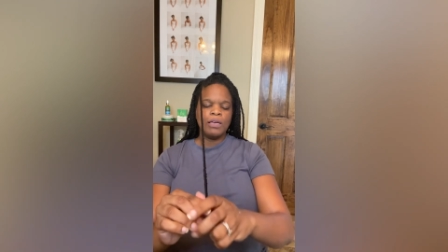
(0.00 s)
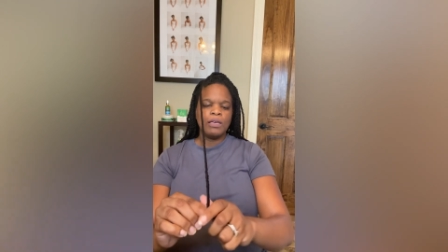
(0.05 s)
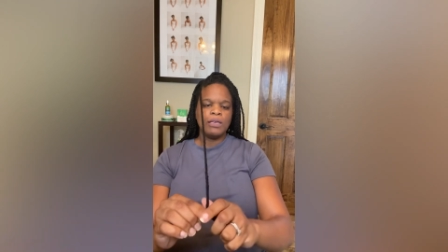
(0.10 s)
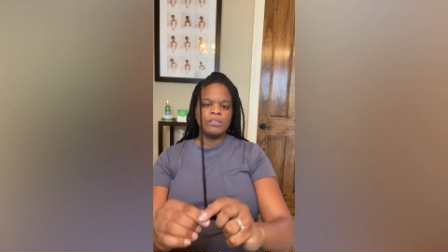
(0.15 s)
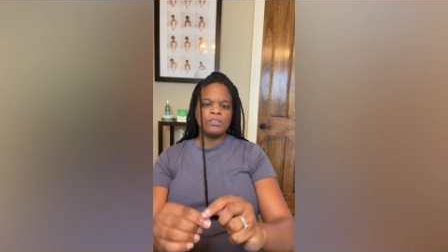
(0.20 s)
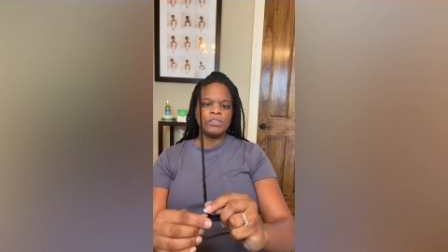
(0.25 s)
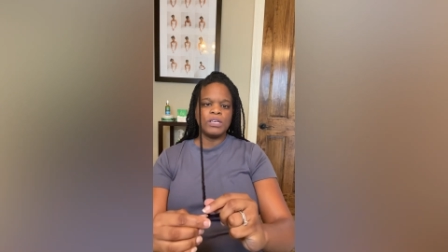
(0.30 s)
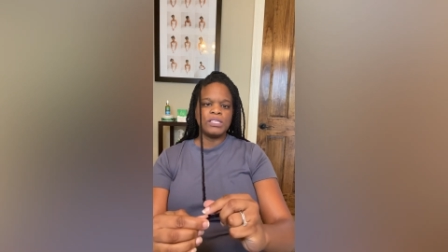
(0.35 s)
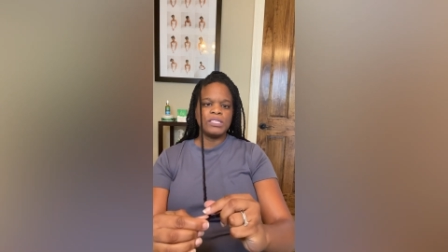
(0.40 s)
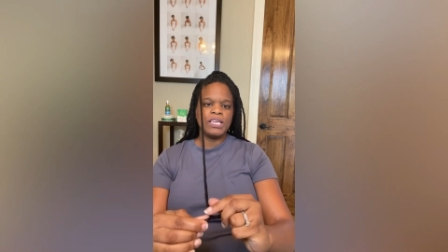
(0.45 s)

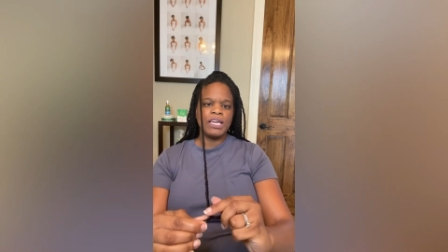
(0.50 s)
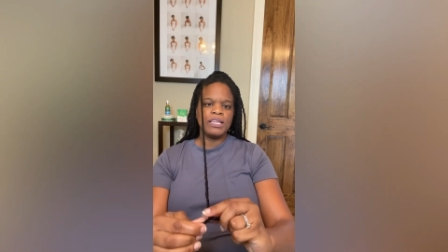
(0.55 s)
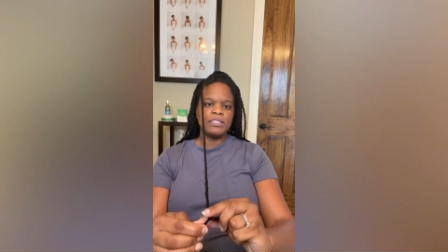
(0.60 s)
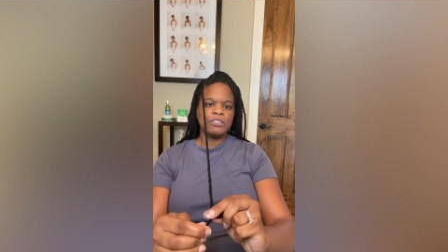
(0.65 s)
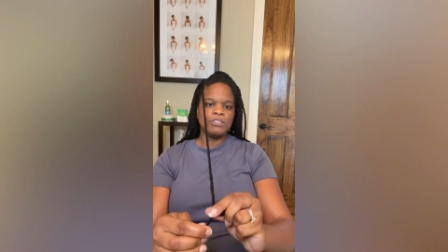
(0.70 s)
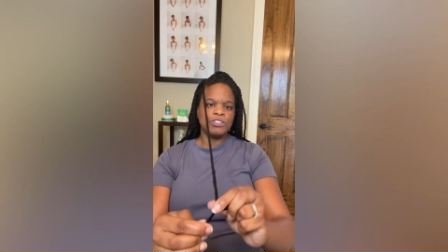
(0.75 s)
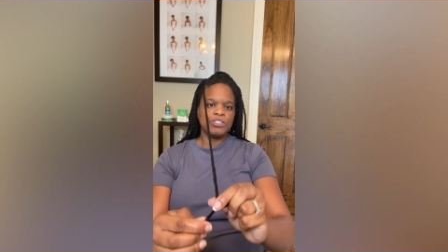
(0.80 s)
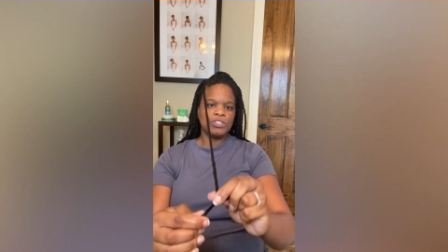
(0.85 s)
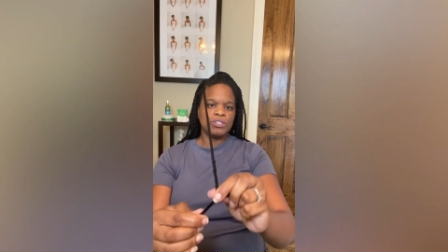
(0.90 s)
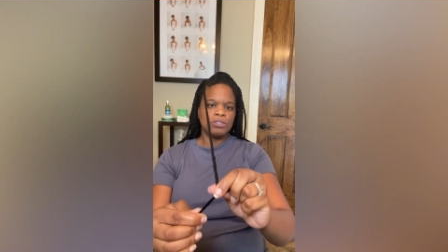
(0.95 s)
So I take
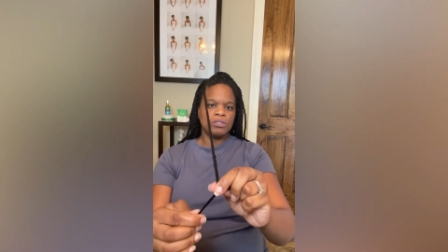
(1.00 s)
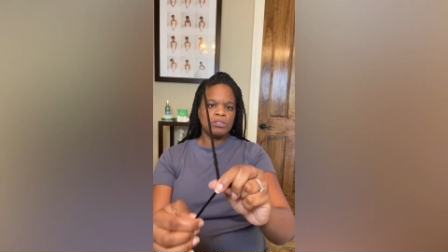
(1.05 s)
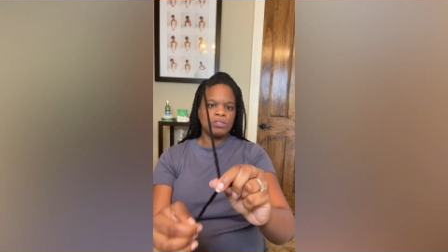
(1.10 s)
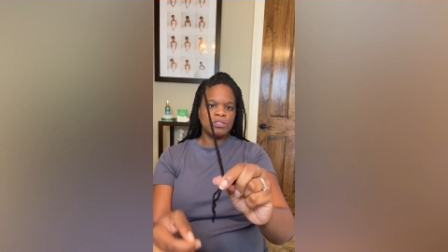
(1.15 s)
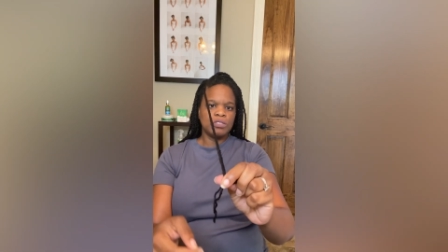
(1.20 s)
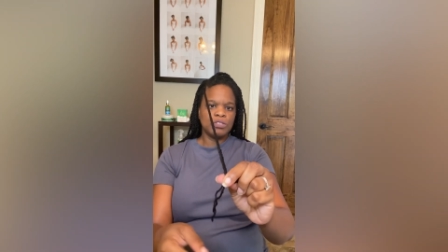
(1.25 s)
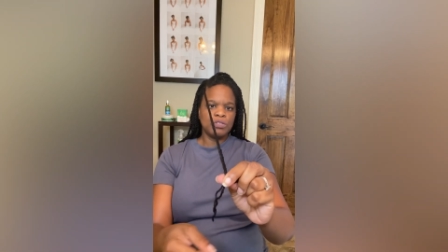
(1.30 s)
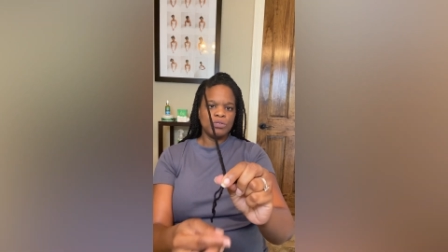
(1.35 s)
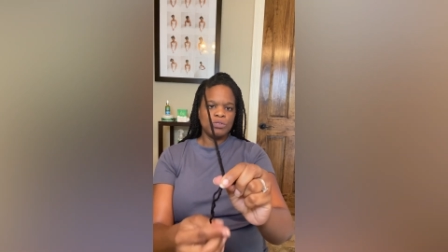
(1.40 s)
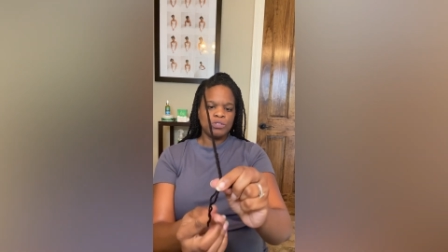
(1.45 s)

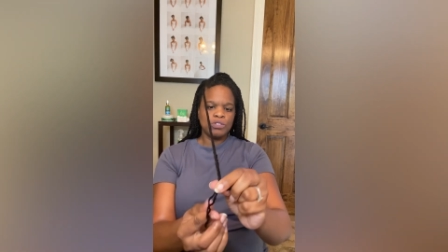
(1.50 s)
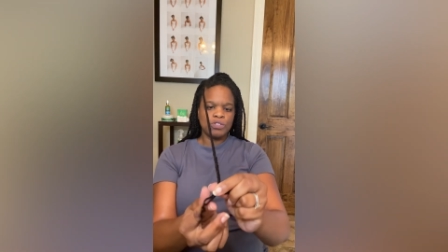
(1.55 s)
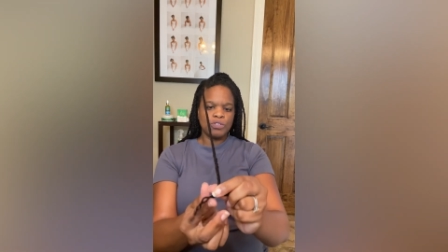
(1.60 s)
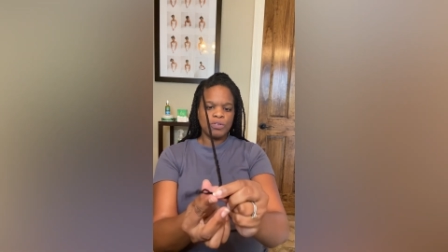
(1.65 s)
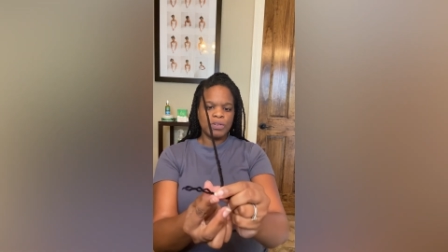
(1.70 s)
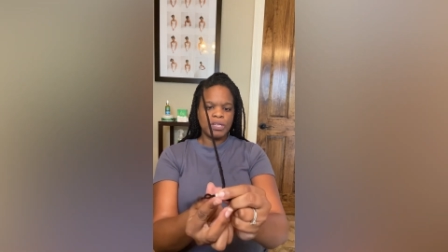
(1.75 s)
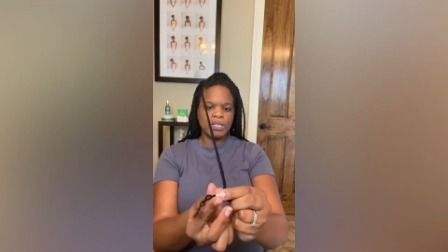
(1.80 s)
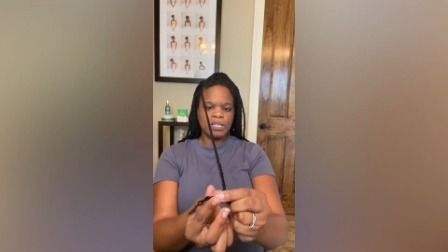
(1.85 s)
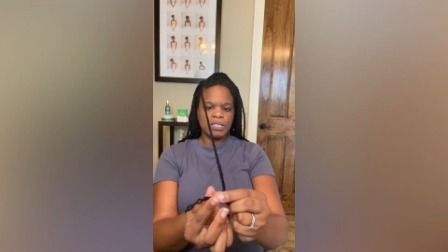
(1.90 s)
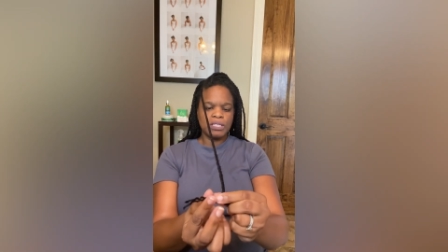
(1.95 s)
the 2
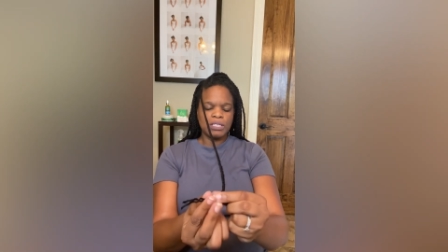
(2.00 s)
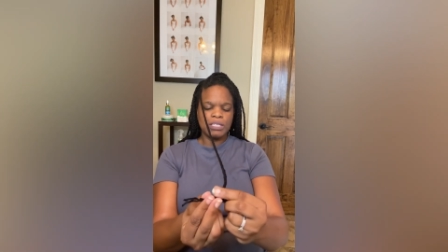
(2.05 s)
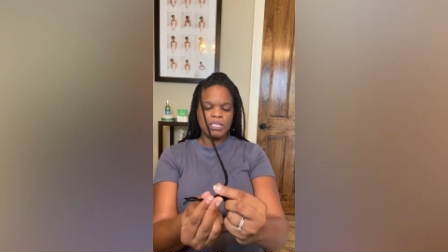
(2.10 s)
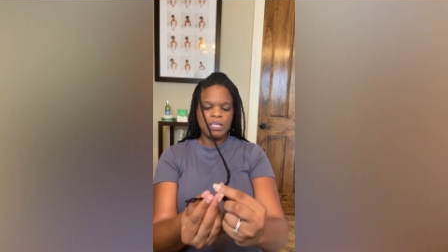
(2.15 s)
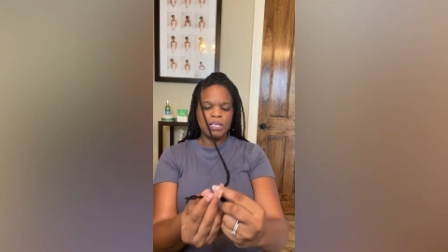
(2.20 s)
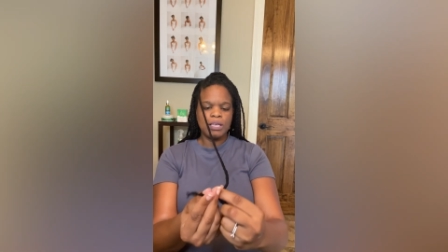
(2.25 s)
strands,